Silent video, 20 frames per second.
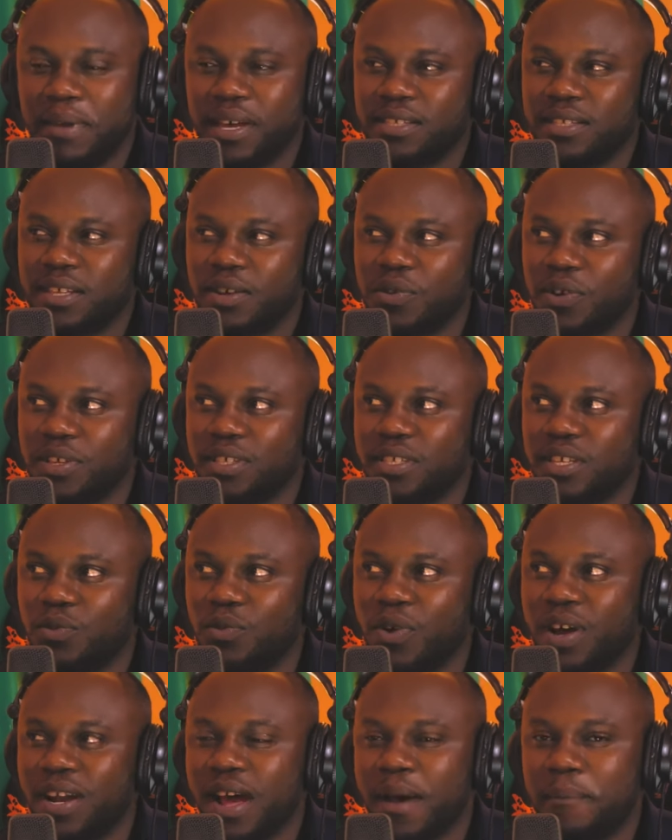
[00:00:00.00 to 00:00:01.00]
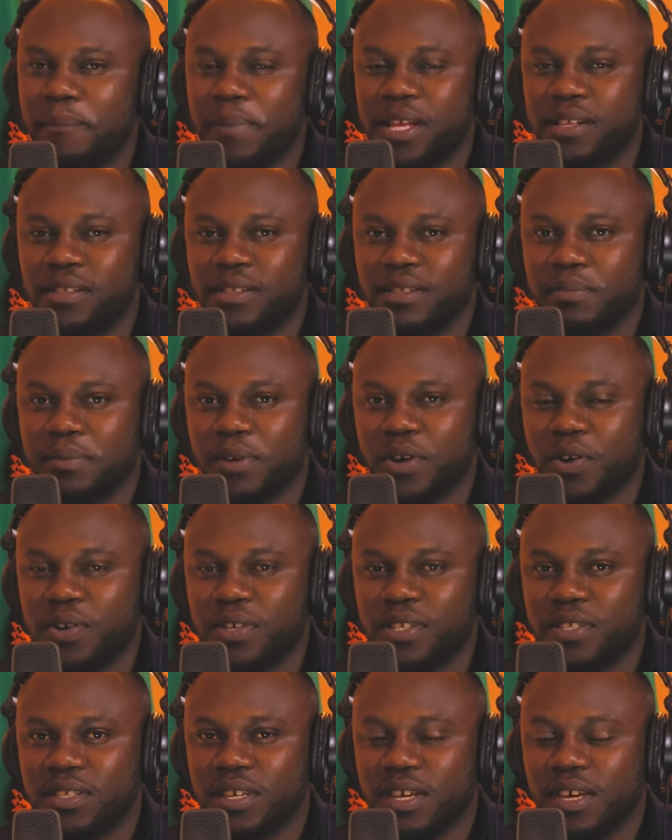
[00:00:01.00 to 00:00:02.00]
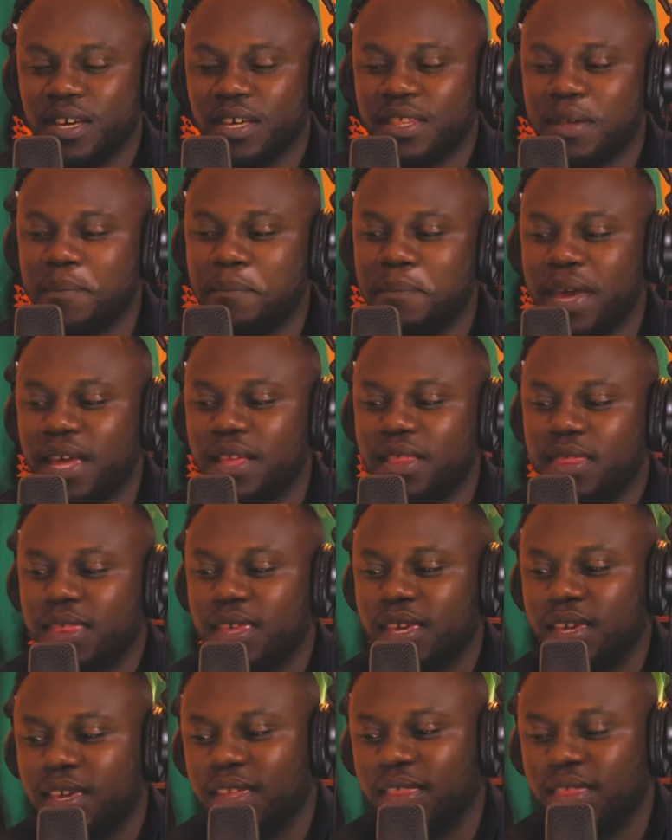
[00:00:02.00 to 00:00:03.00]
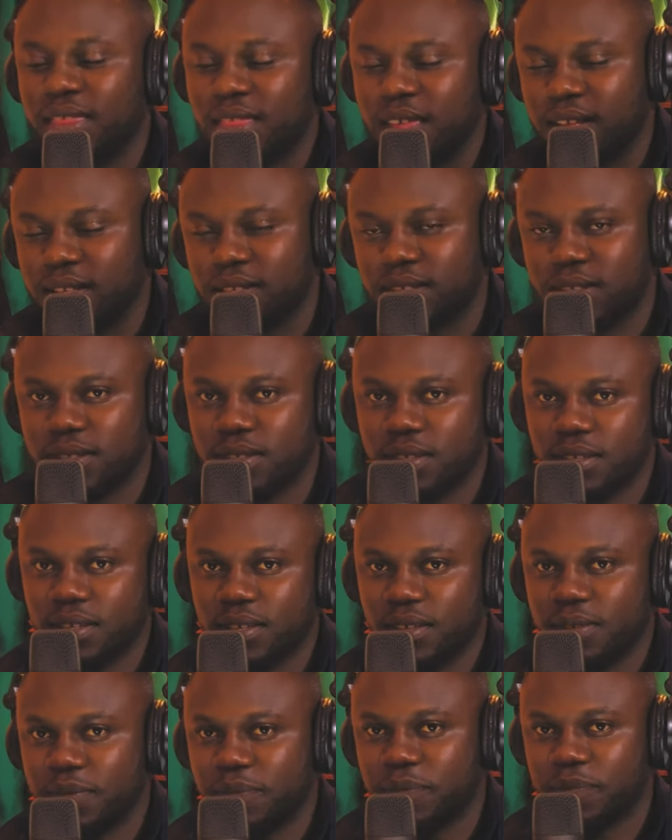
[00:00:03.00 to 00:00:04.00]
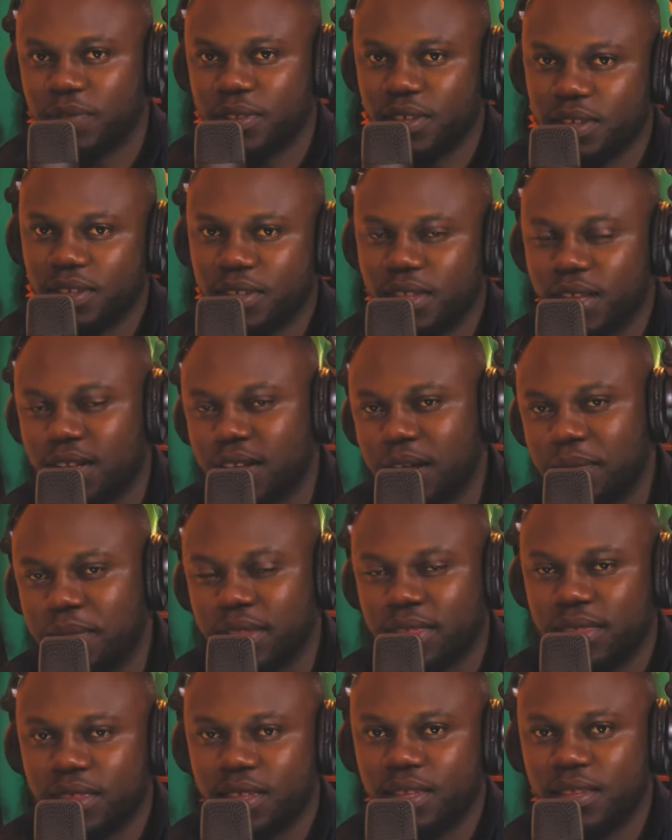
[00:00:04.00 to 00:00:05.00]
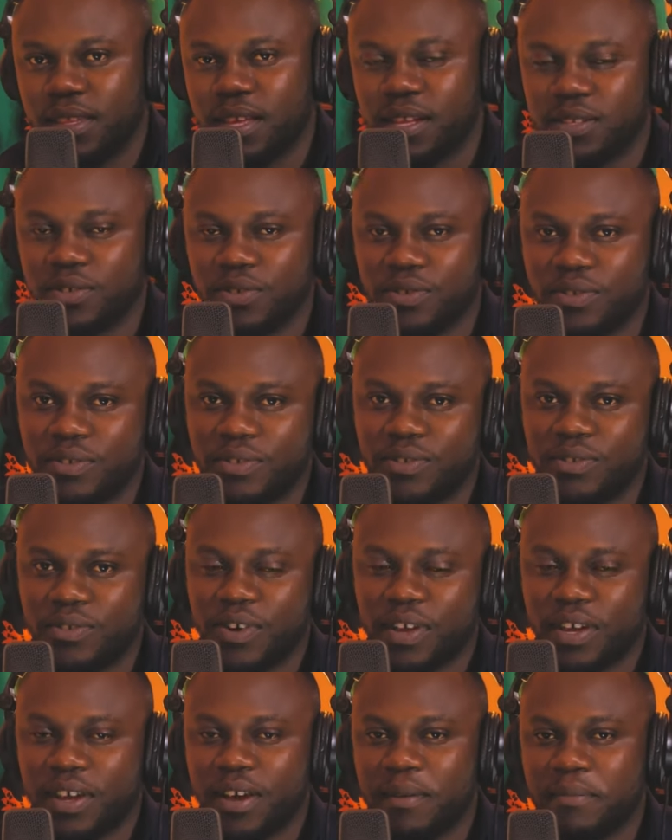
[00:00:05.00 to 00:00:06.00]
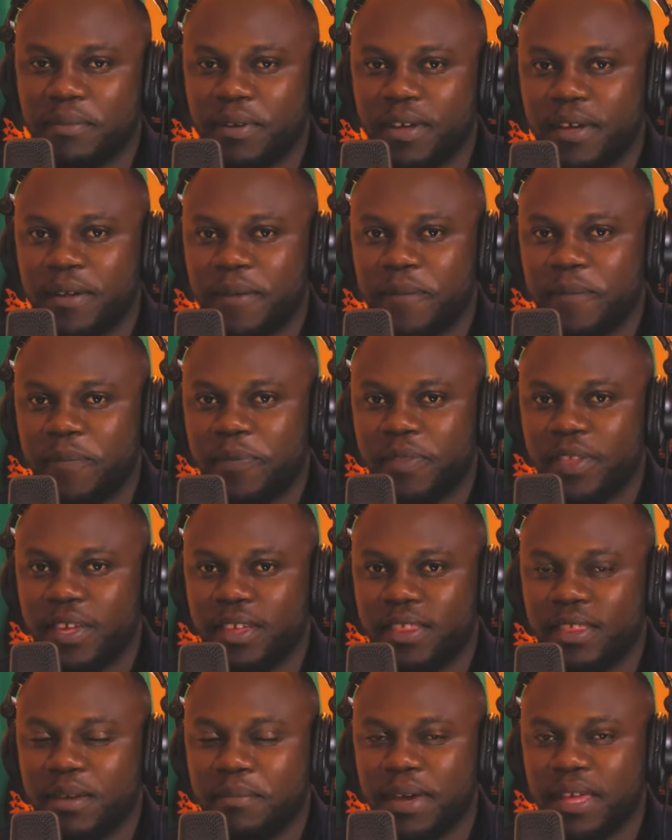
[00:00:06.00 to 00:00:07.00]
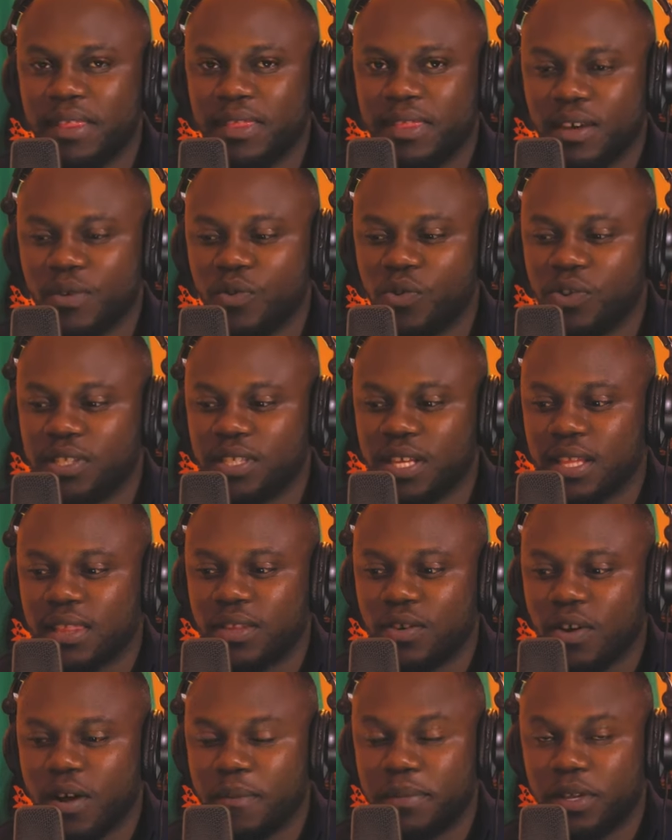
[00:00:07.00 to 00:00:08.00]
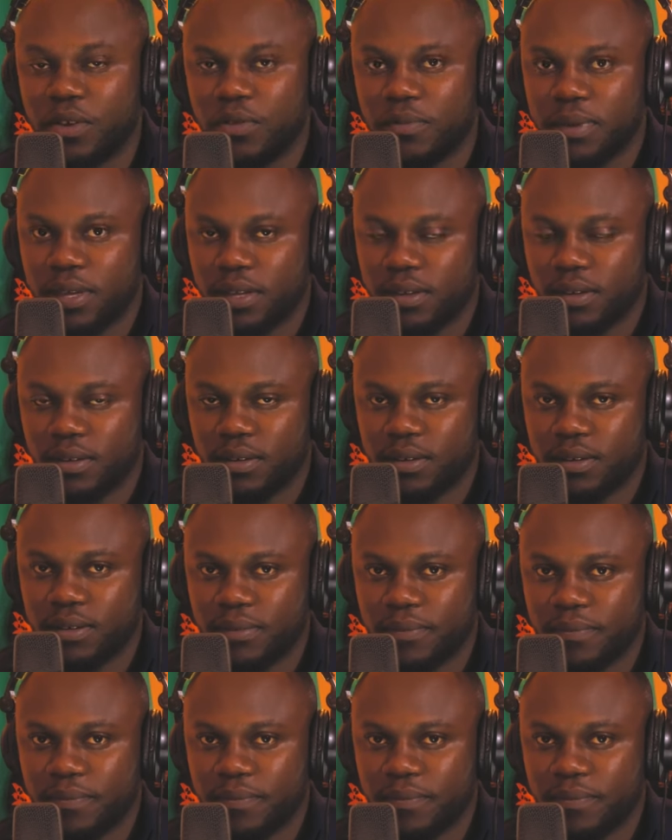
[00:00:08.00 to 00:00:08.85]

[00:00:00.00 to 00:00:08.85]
It begs the question, what happened? Because the main thing in that that kind of thing that he was drawing up, the main thing was that there were middlemen.